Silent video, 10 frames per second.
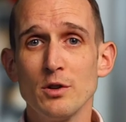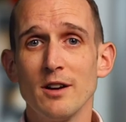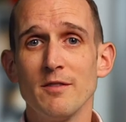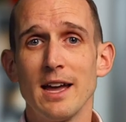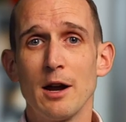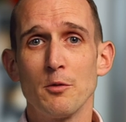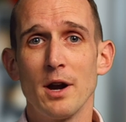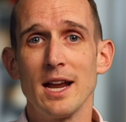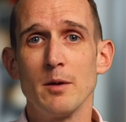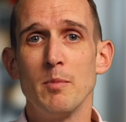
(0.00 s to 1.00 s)
of that
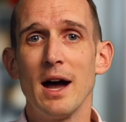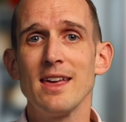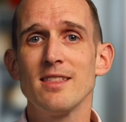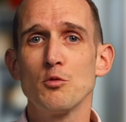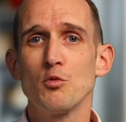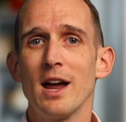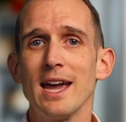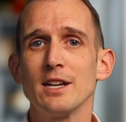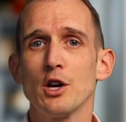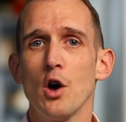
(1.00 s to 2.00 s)
right by the
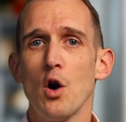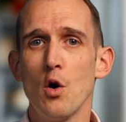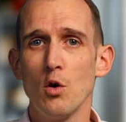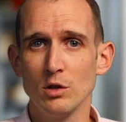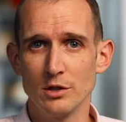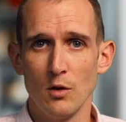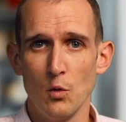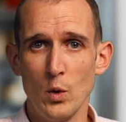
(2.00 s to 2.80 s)
right holder,